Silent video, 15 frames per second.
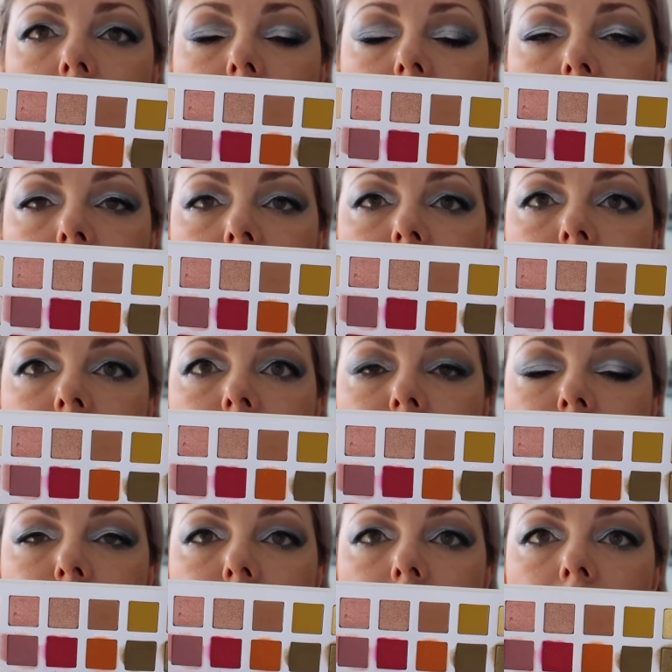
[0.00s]
get
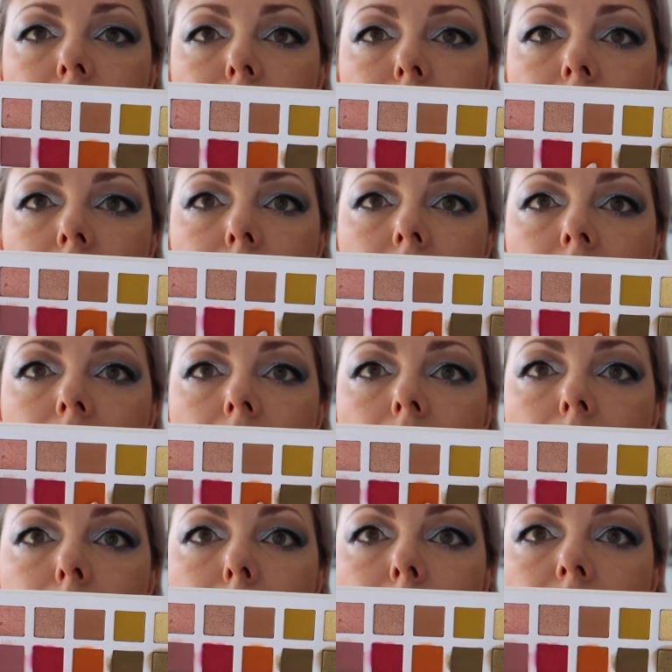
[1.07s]
this red. Maybe
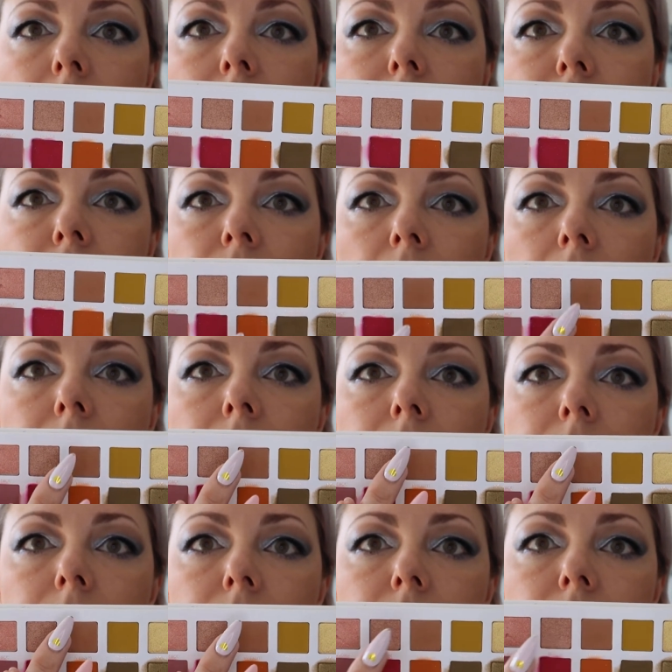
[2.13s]
this shade and
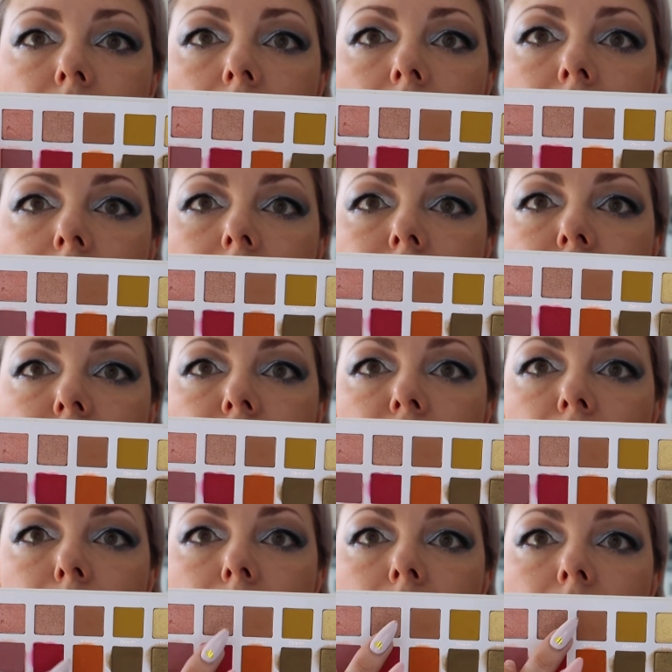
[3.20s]
this shade, this is
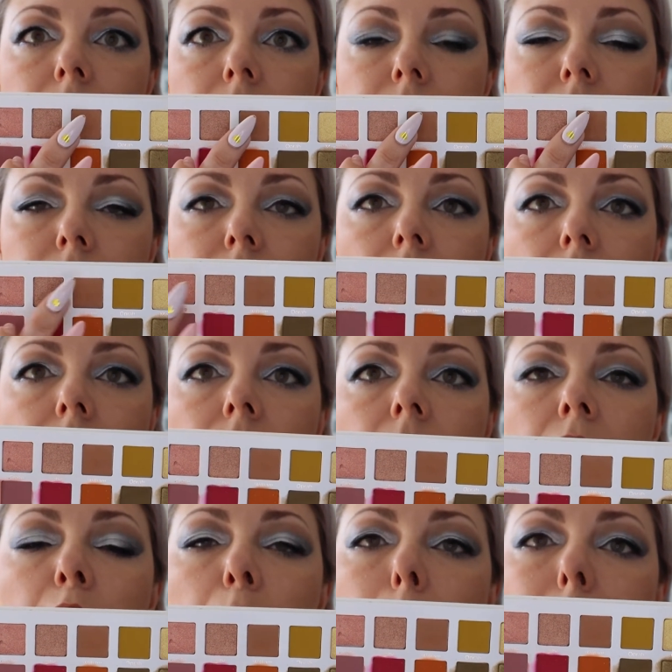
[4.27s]
shimmer, this is not,
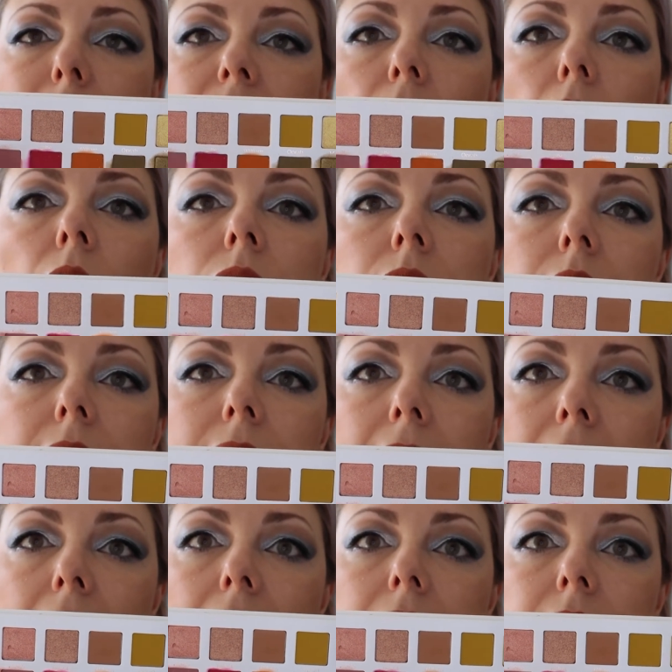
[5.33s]
but on the
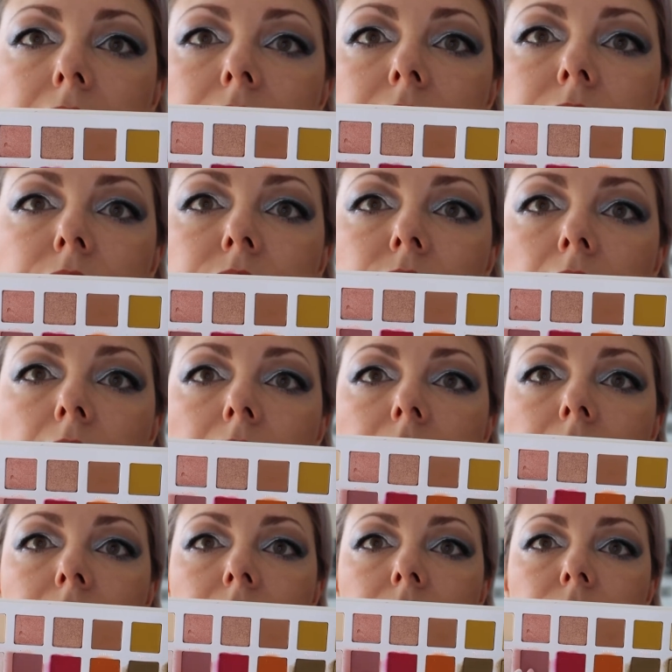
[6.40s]
eye, this shade
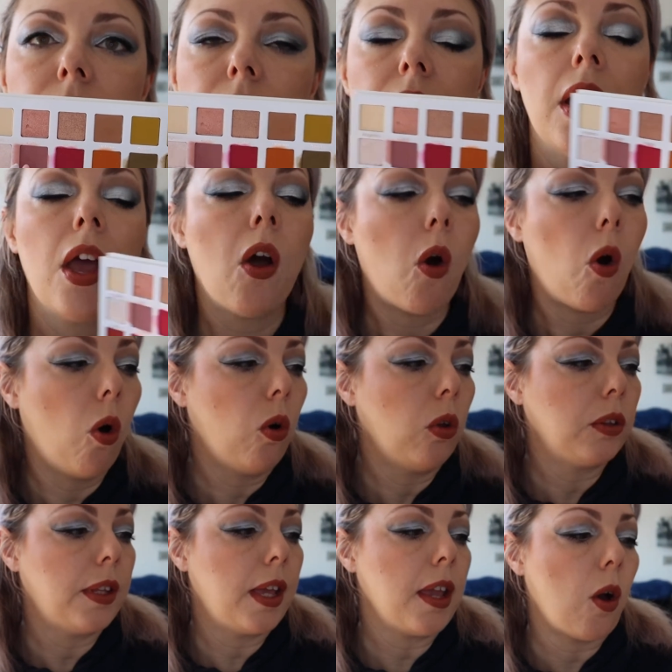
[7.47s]
and this shade,
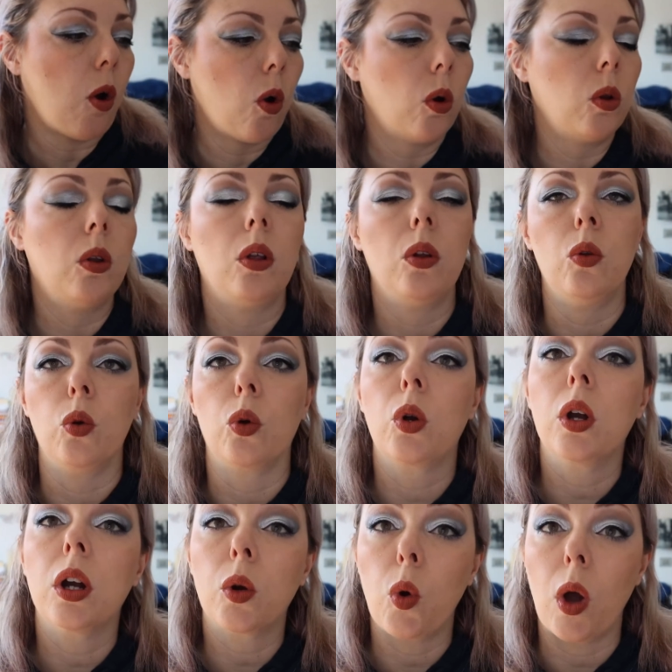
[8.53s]
they all look
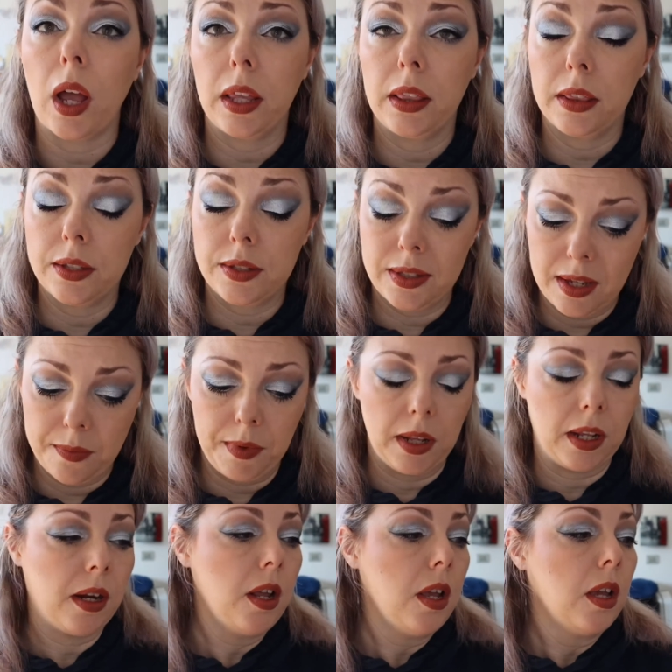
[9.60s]
quite
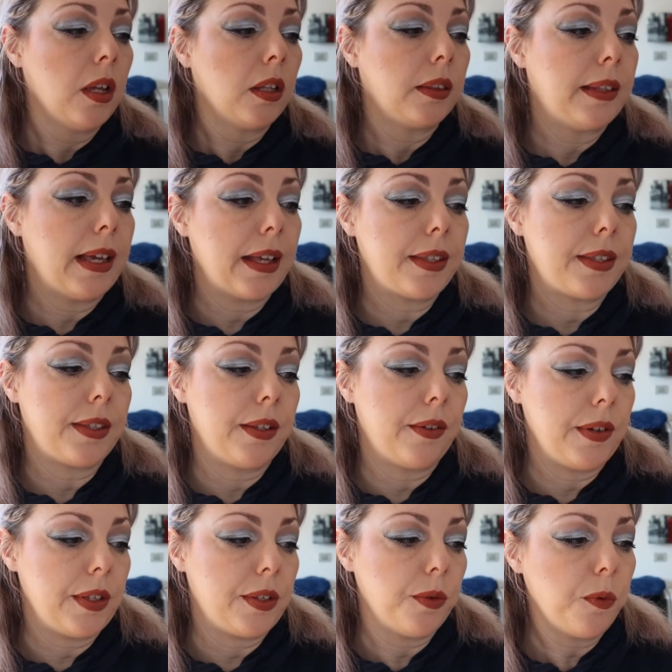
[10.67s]
similar. That's the
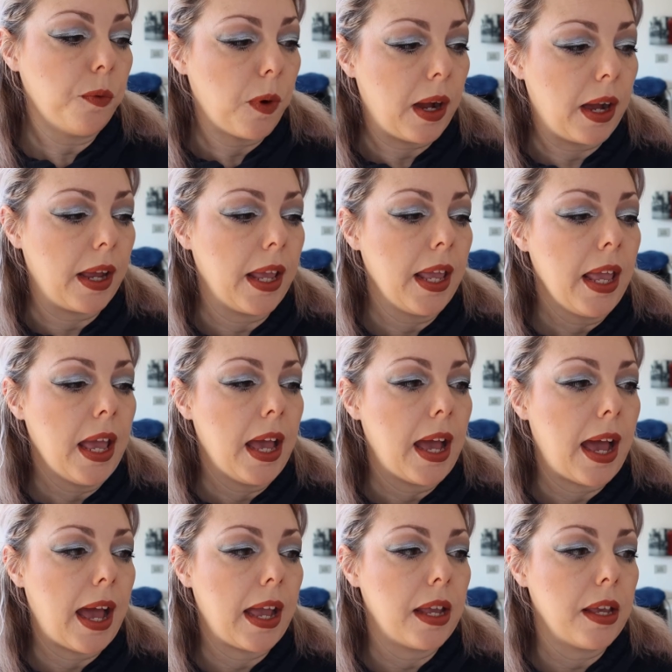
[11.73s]
reason why
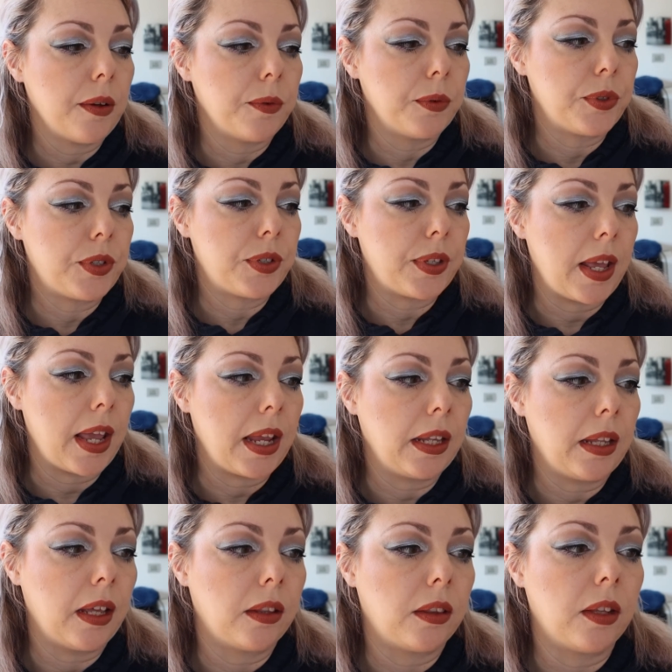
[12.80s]
I would say
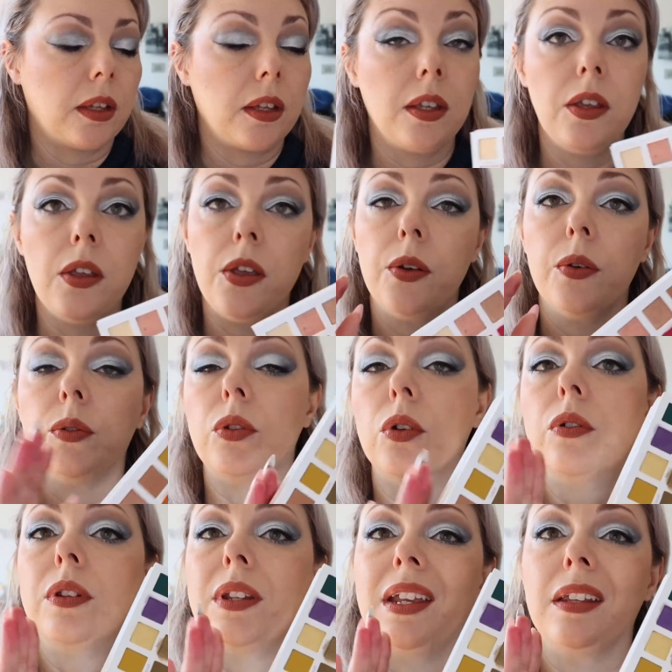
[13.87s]
that you
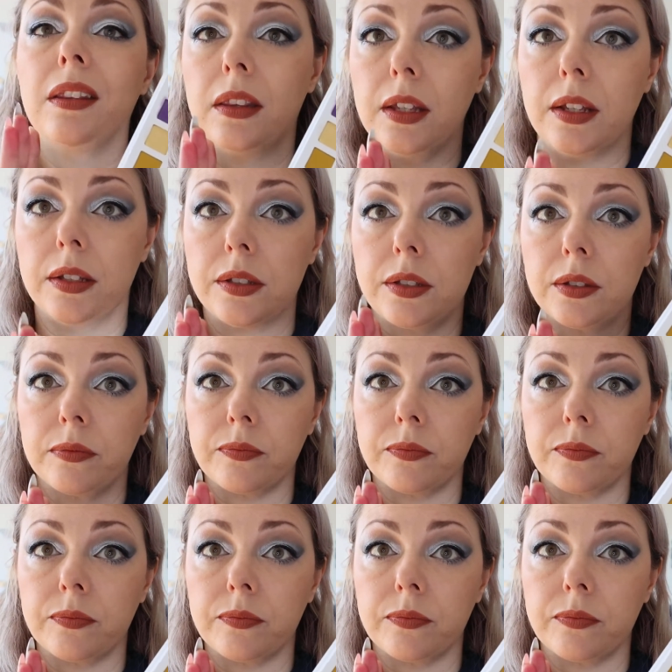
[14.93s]
don't need this.